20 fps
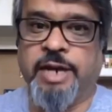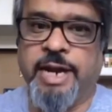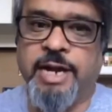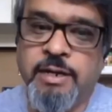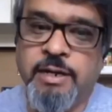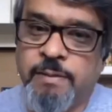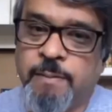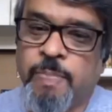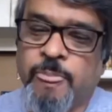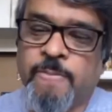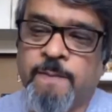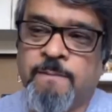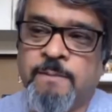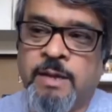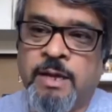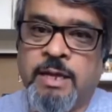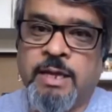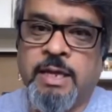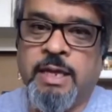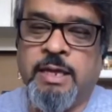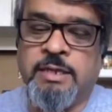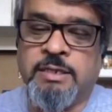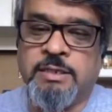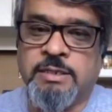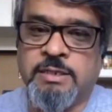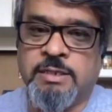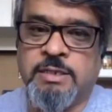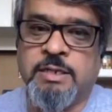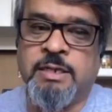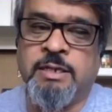the machine learning
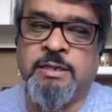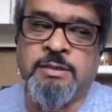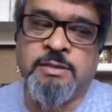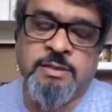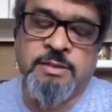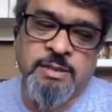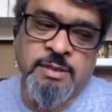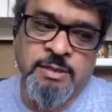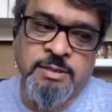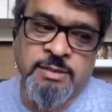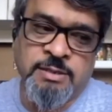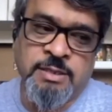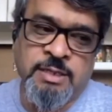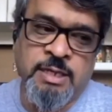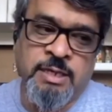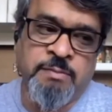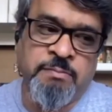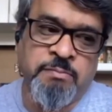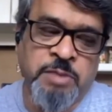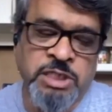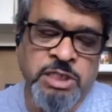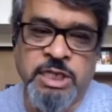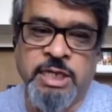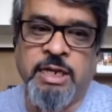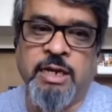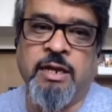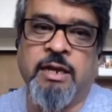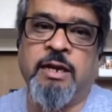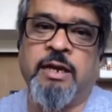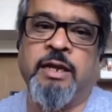or
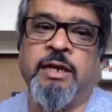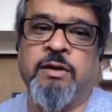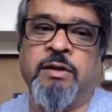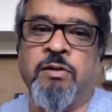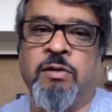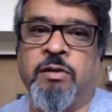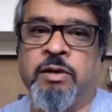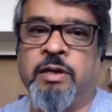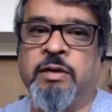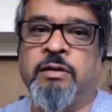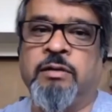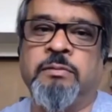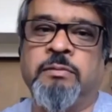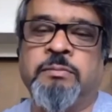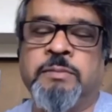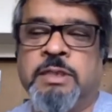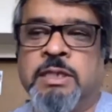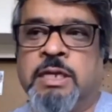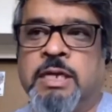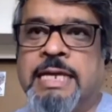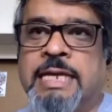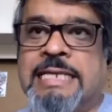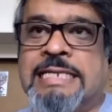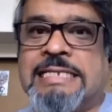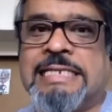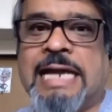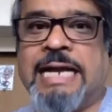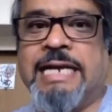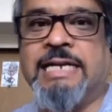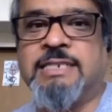insights development approach that is going on
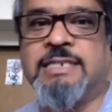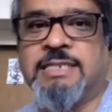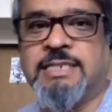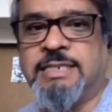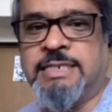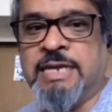right now.